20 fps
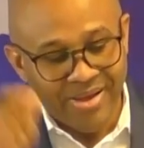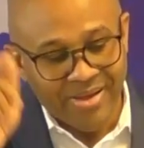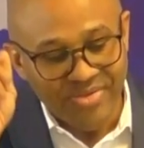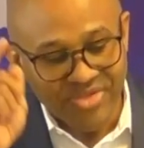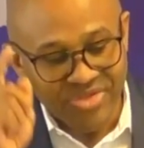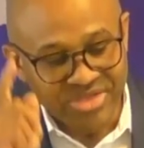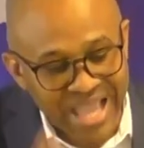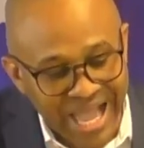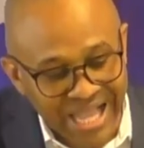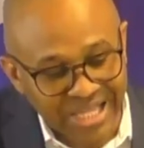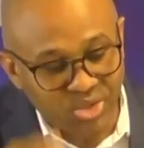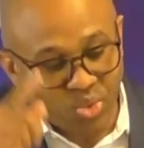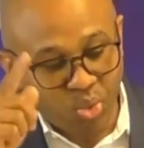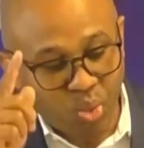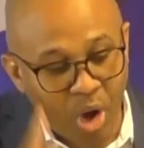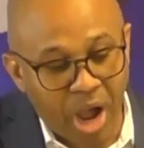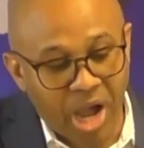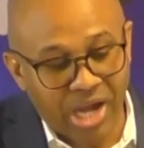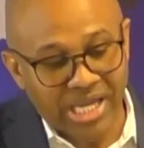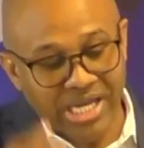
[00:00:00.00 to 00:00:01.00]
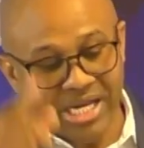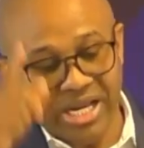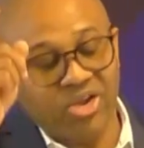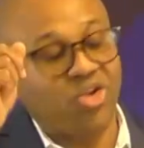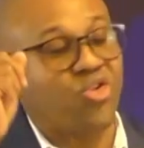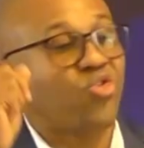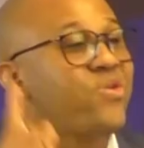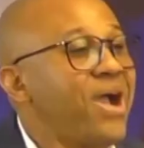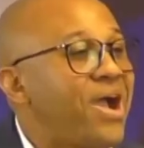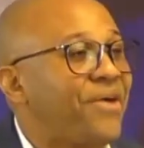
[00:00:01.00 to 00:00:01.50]
Not walking in
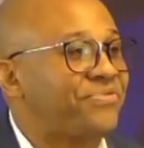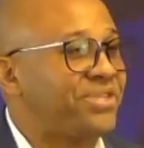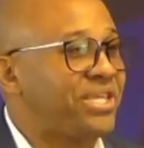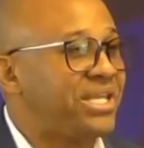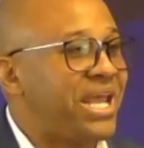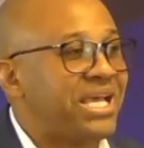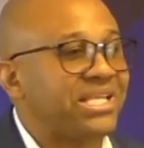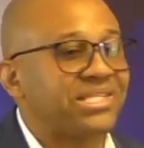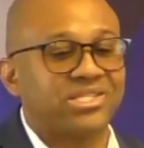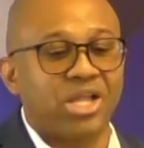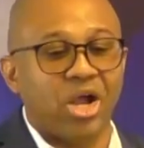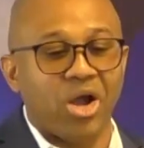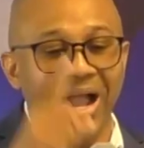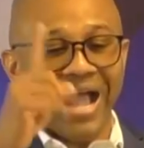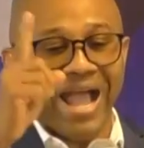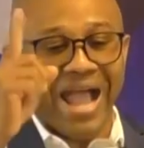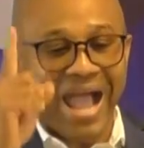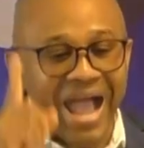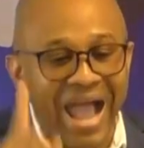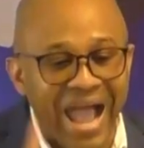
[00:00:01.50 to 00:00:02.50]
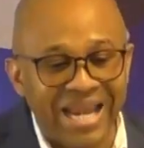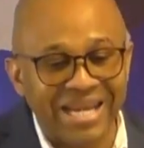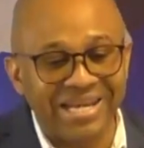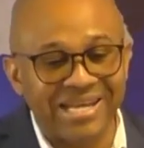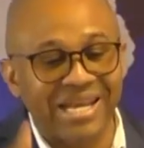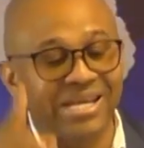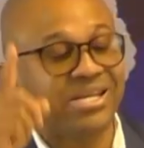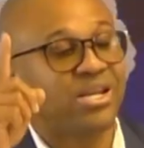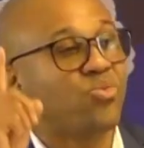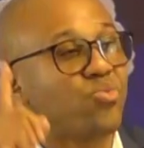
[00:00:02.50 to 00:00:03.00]
craftiness, not
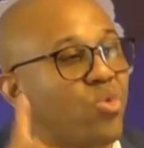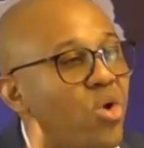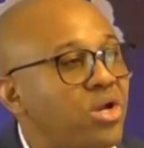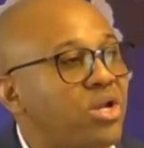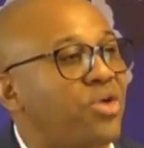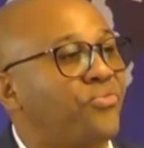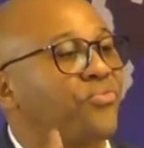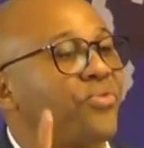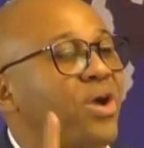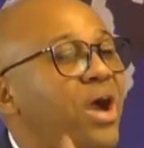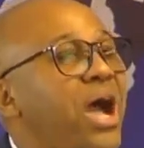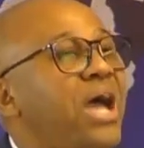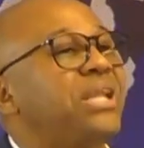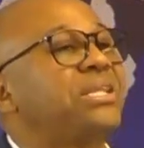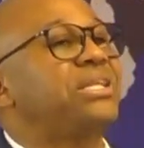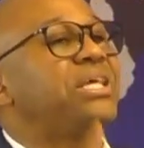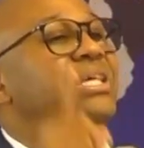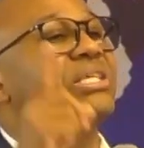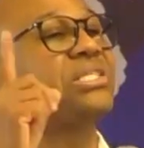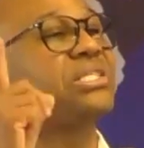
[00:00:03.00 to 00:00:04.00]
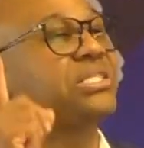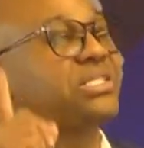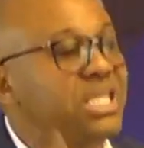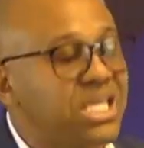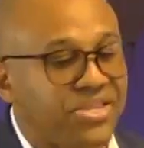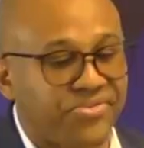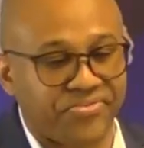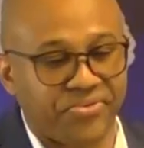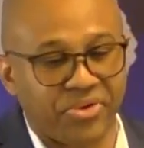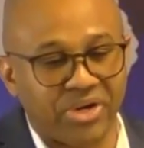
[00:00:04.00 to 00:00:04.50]
handling the word of God
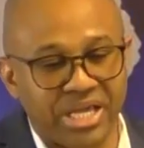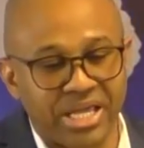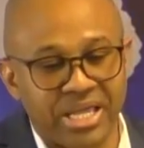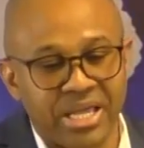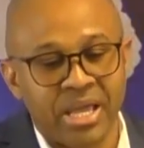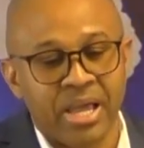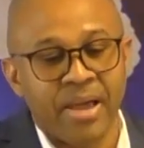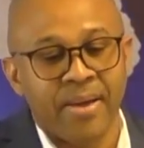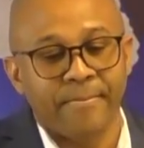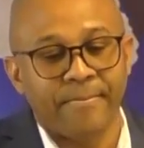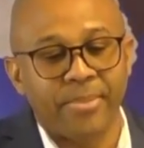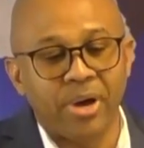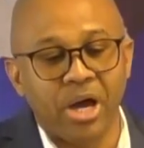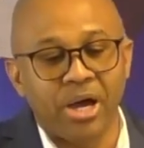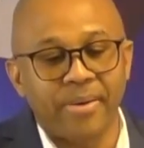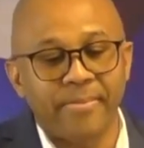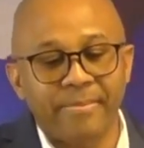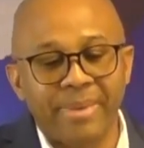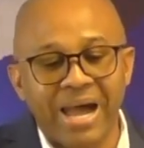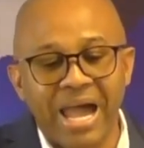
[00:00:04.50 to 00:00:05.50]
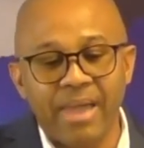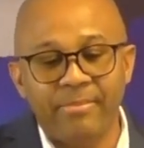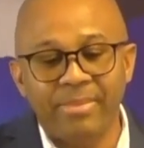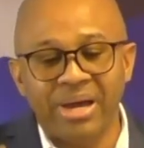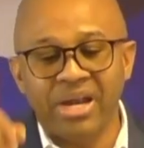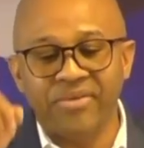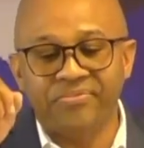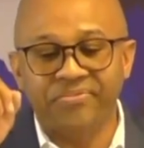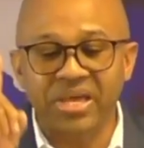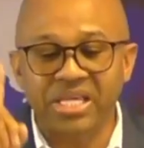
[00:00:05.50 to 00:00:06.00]
deceitfully, but by
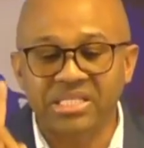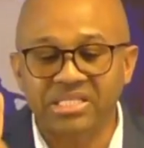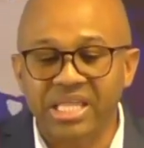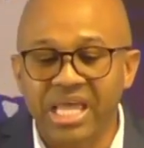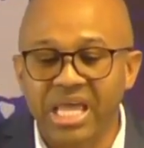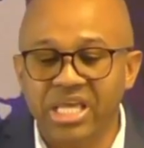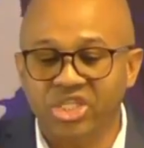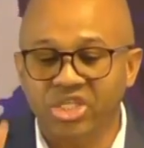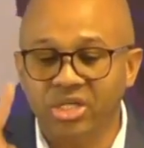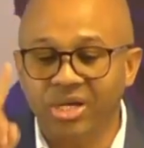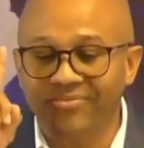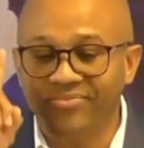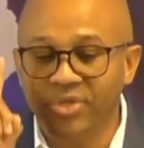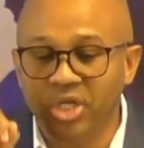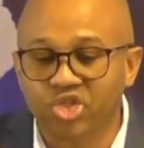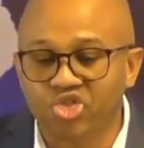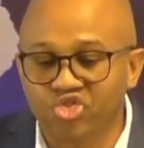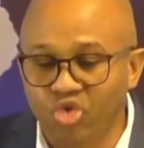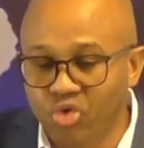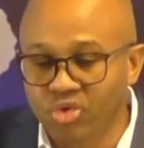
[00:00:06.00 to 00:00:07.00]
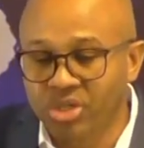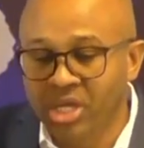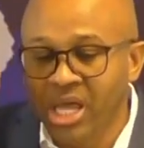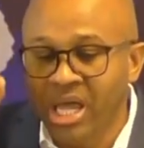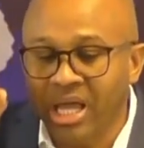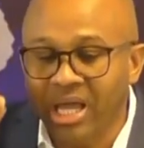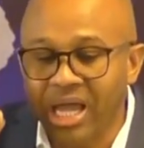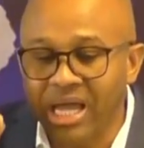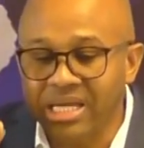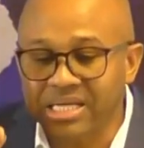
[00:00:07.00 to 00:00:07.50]
manifestation of the truth,
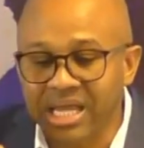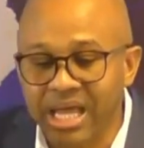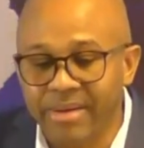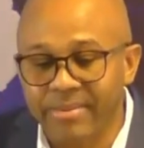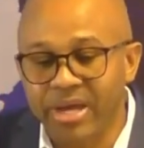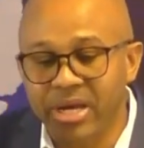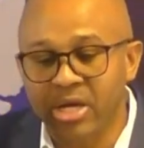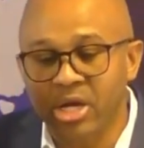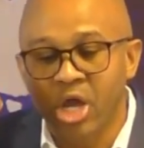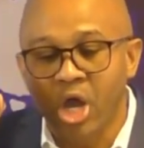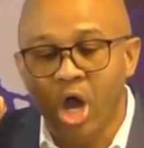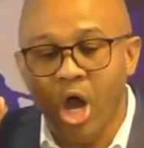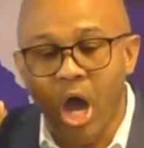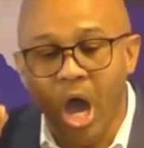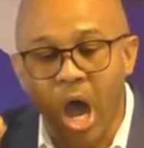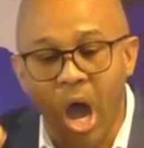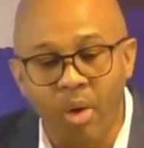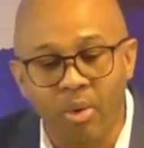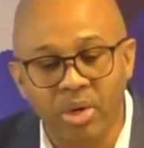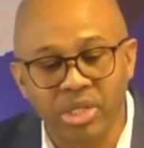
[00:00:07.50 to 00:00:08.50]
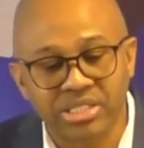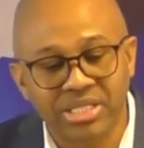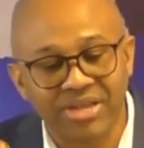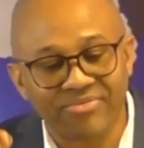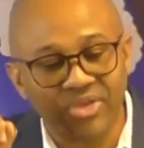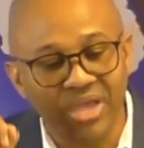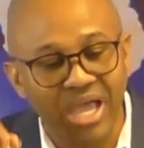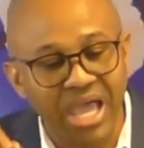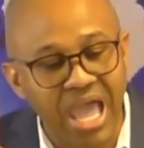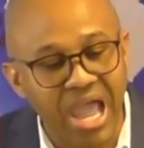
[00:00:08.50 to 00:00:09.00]
condemning
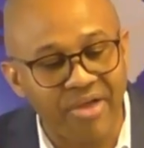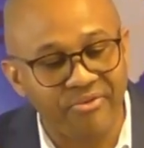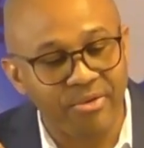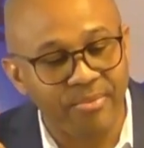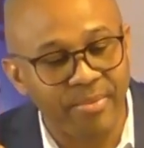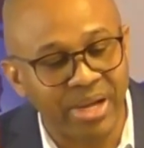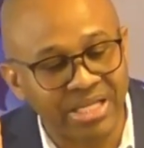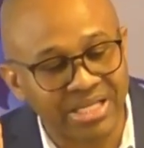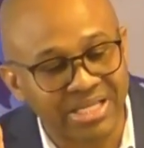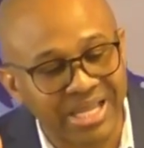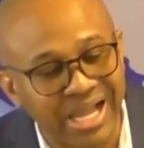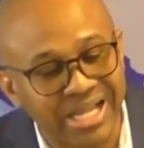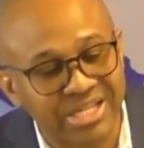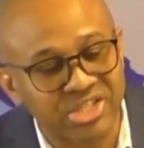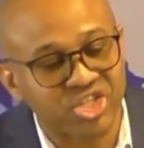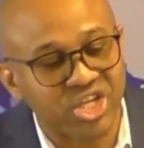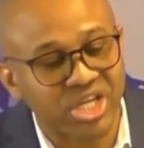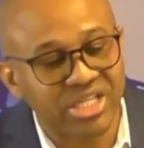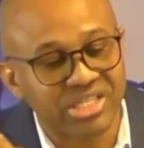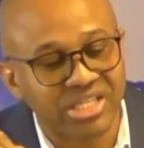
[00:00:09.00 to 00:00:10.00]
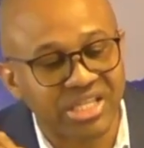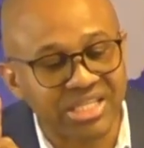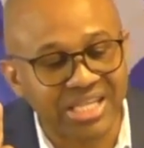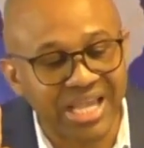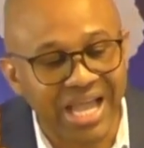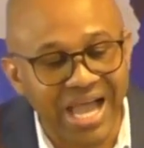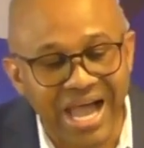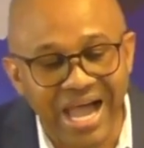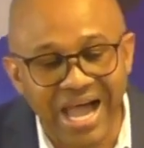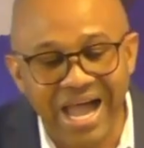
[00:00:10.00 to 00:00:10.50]
ourselves to every man's conscience in
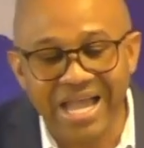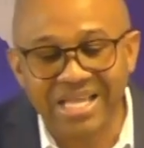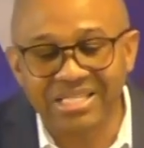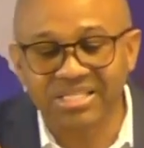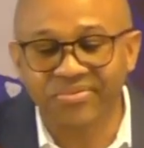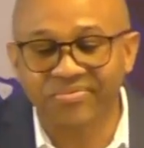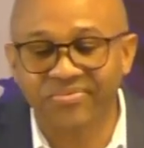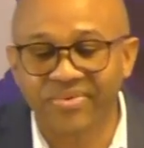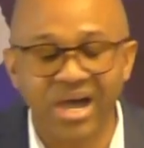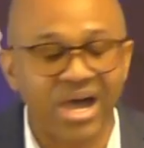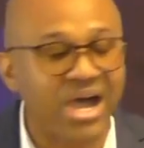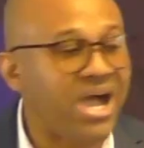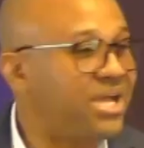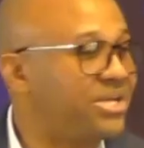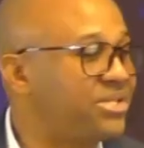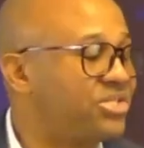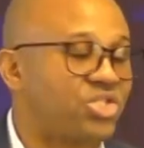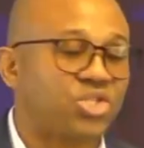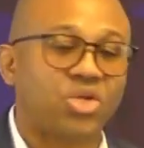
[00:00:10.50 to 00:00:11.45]
the eyes of God.